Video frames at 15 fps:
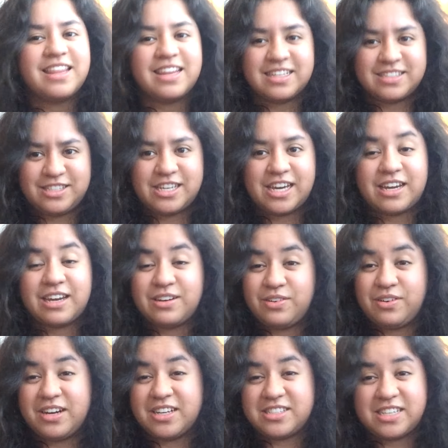Than second
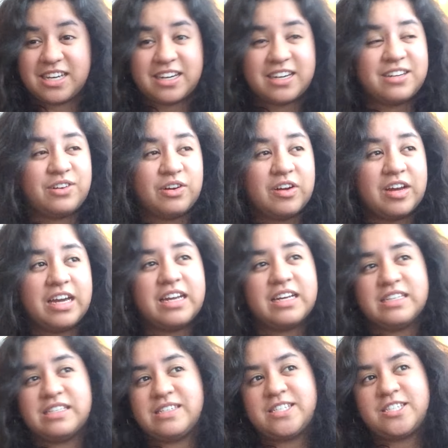grade. Second grade
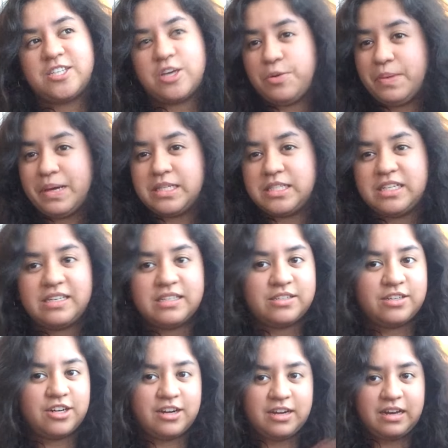is so much
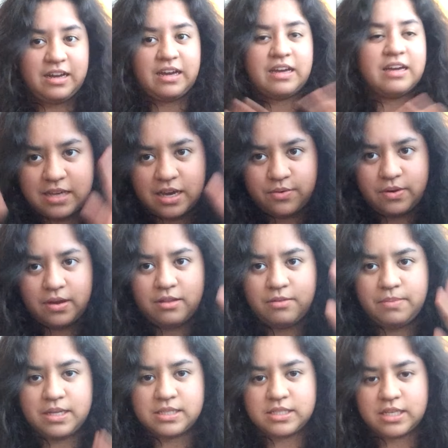easier and I'd rather
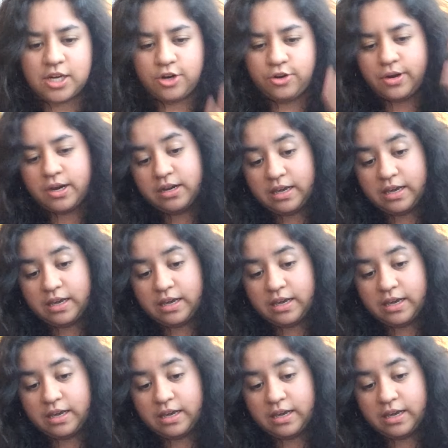be in second grade